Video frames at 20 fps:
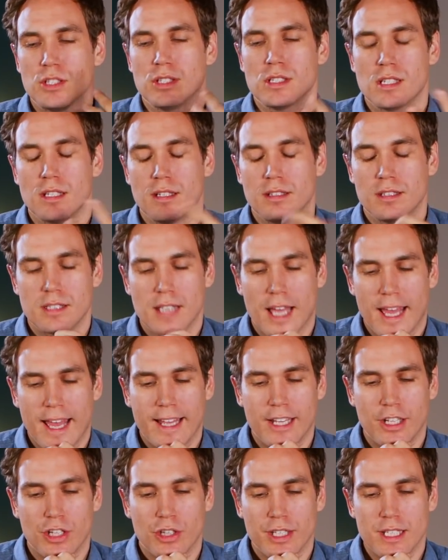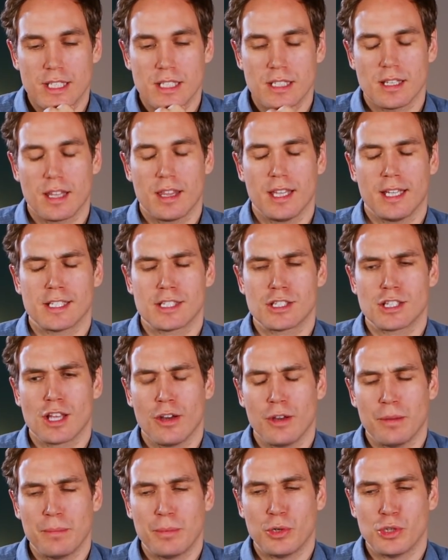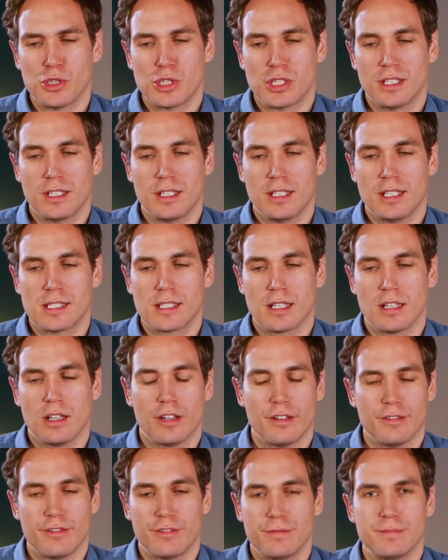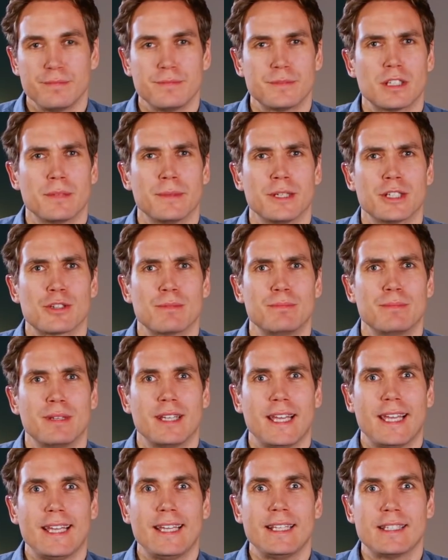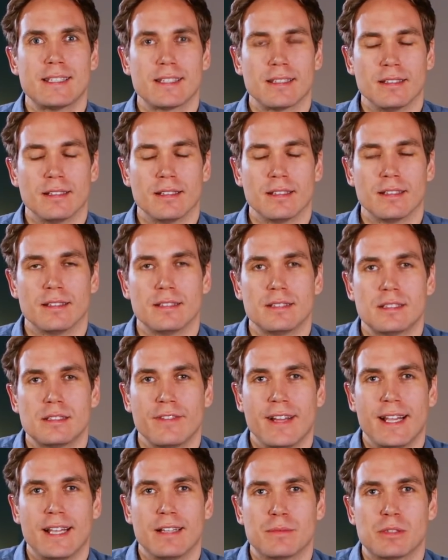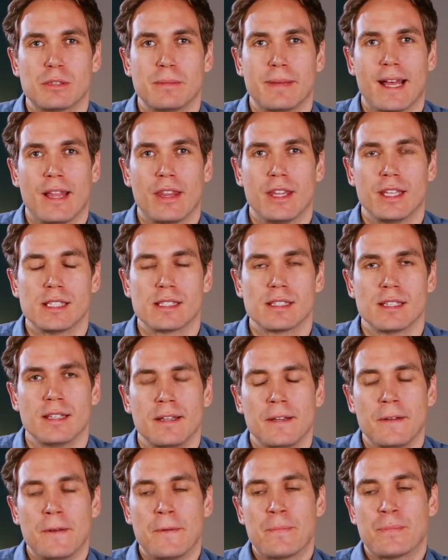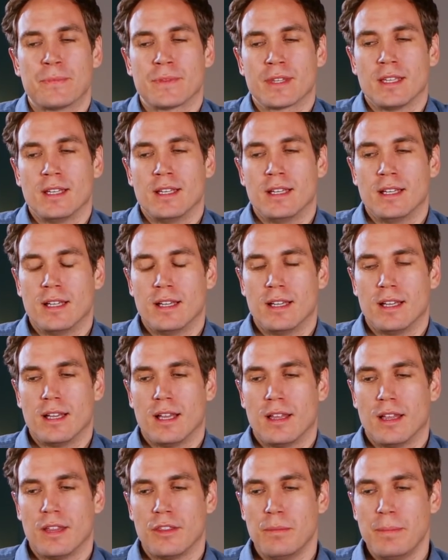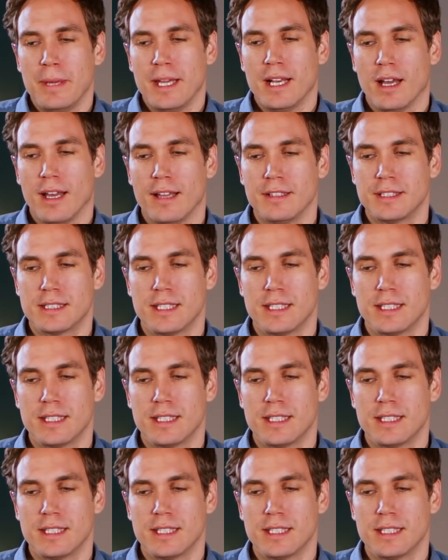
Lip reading: Just to end on this, because I think it's so important, and there's so much heat and developed about this. The bit I